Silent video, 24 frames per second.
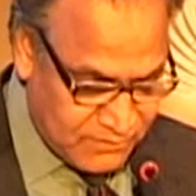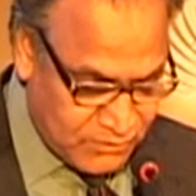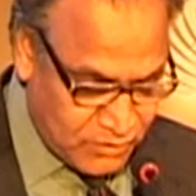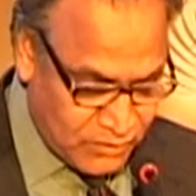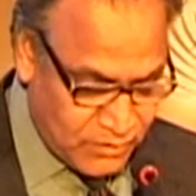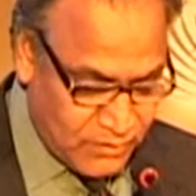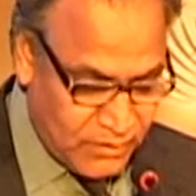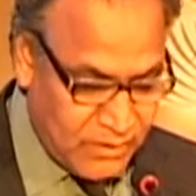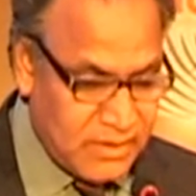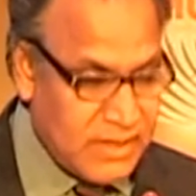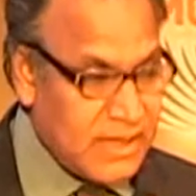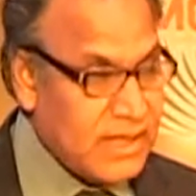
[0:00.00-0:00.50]
for
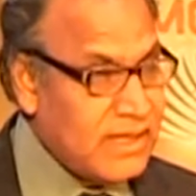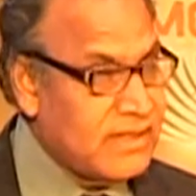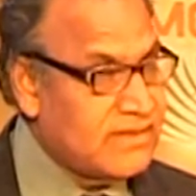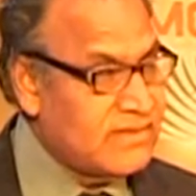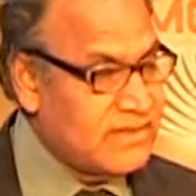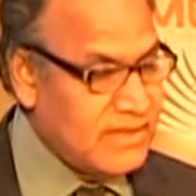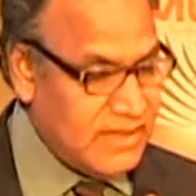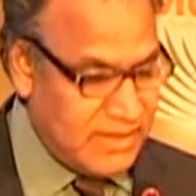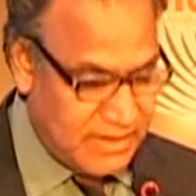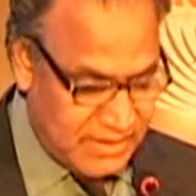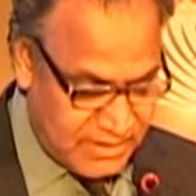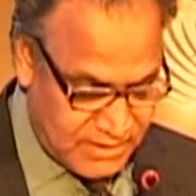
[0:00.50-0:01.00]

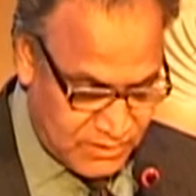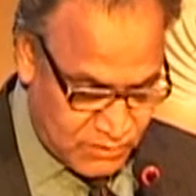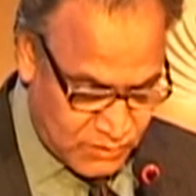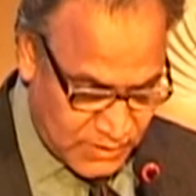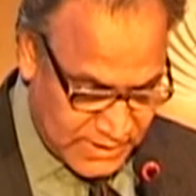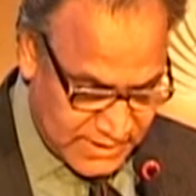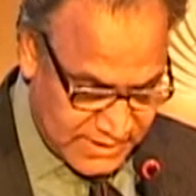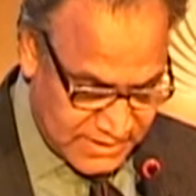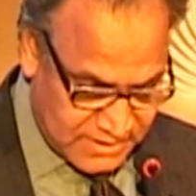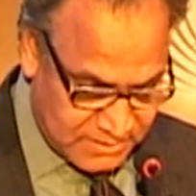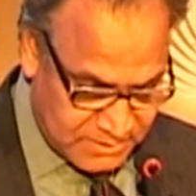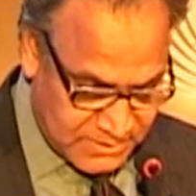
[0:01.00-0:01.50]
organizing and
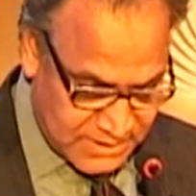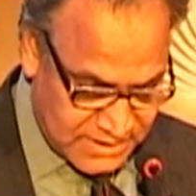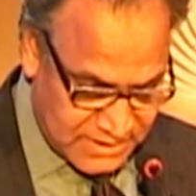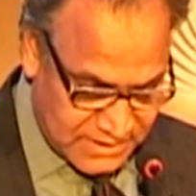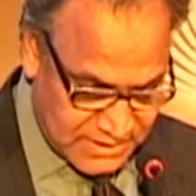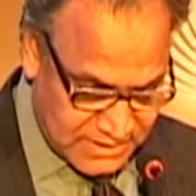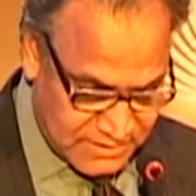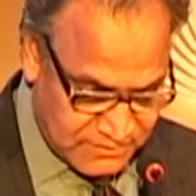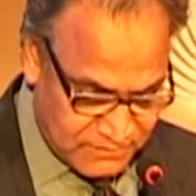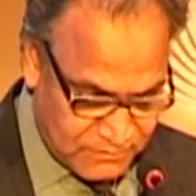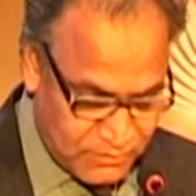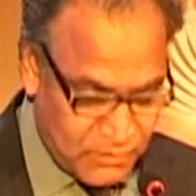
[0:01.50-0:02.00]
inviting
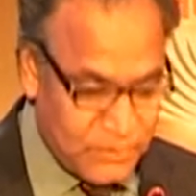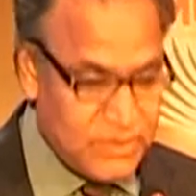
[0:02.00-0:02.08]
me for